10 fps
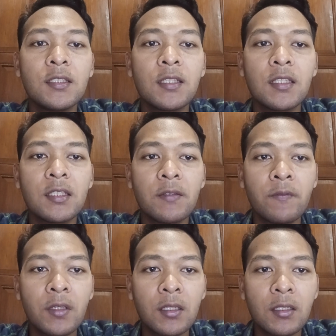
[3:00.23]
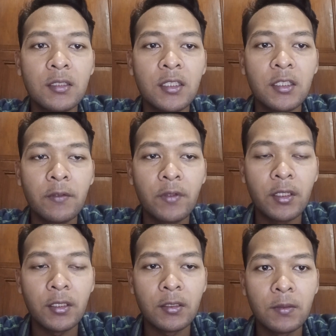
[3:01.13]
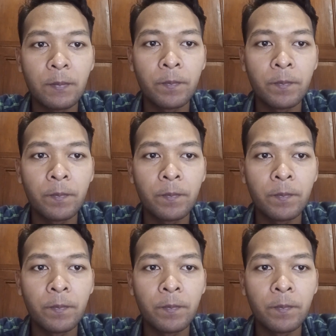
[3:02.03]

statistical significance.